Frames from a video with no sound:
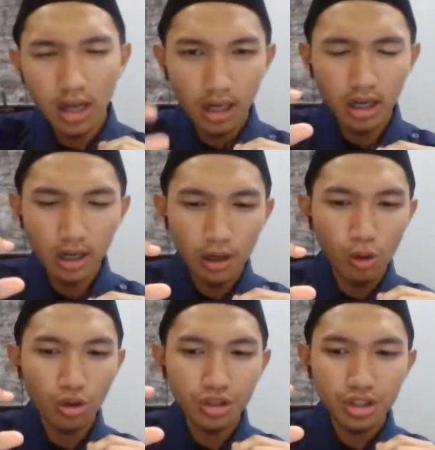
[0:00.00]

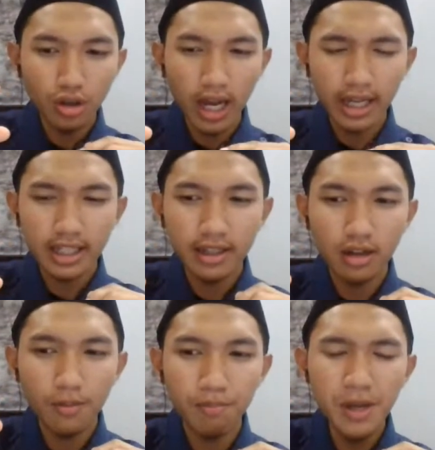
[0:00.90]
So like
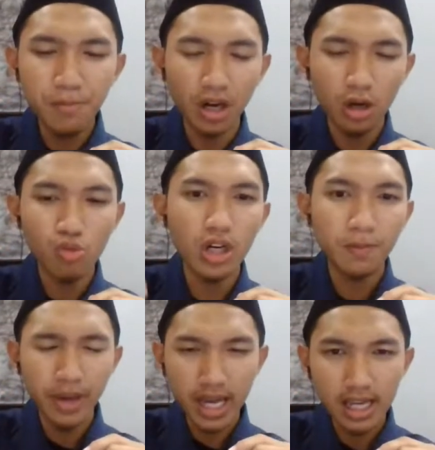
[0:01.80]
people
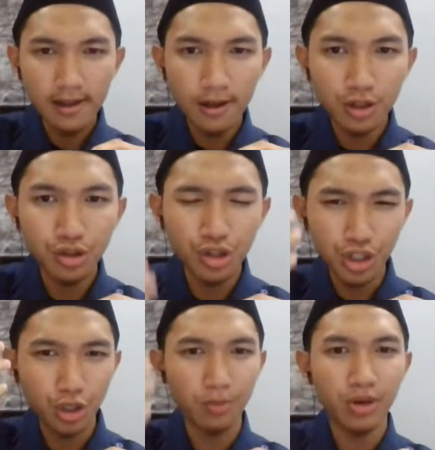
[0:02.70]
would pay to
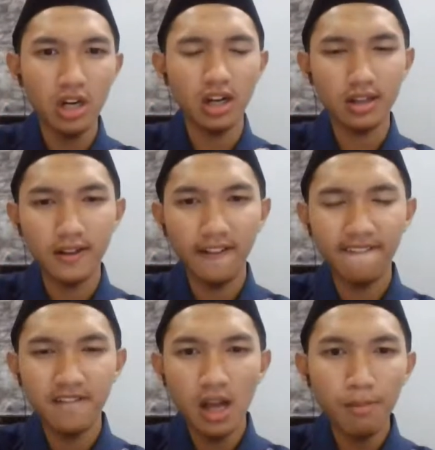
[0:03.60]
use your product,
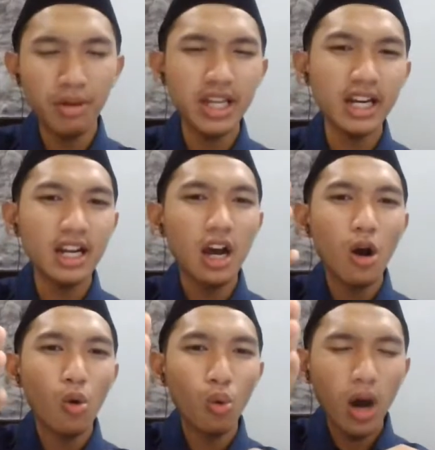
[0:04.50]
but then
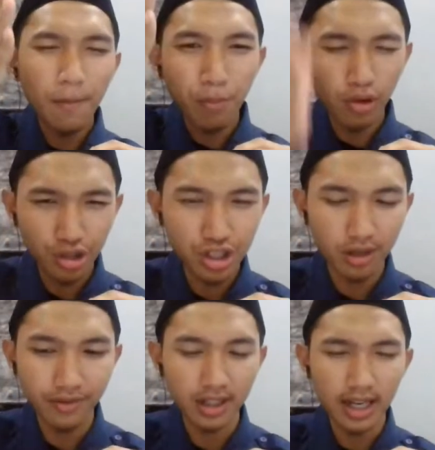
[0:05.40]
a portion
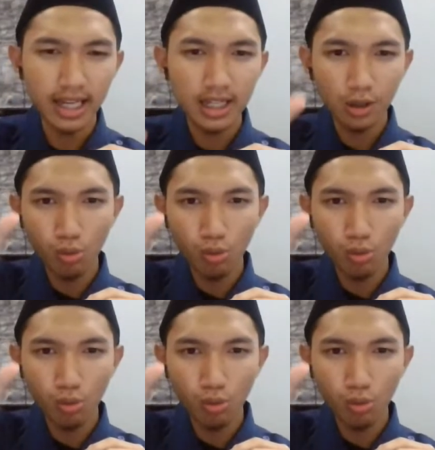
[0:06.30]
of it, like